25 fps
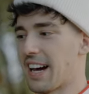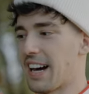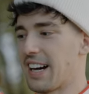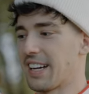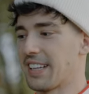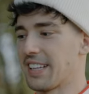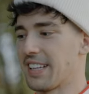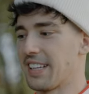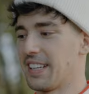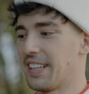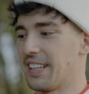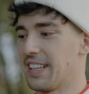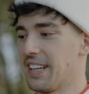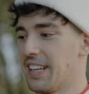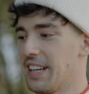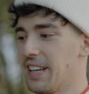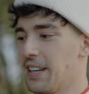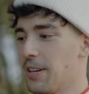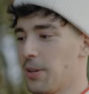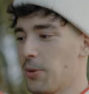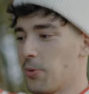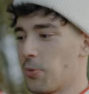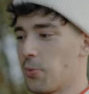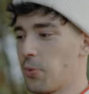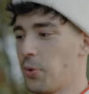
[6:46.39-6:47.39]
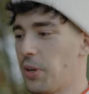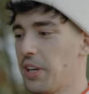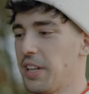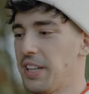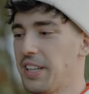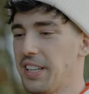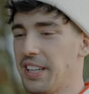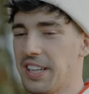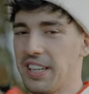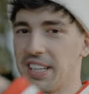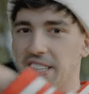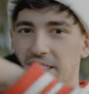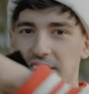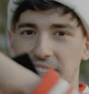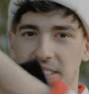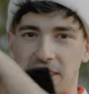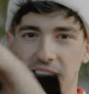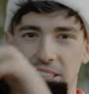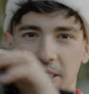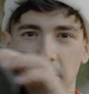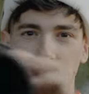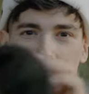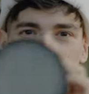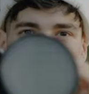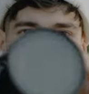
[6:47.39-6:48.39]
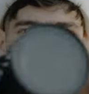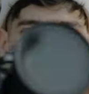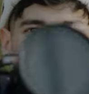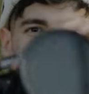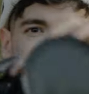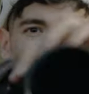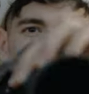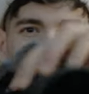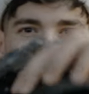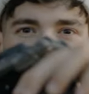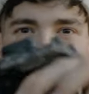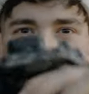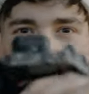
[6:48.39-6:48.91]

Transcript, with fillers: I can really easily move the,